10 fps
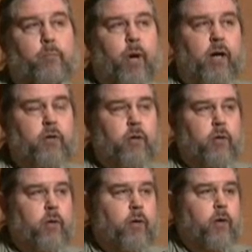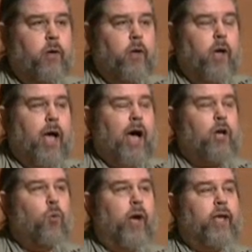But
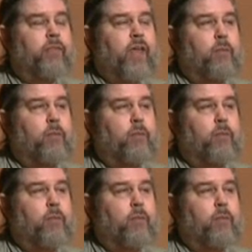how do I get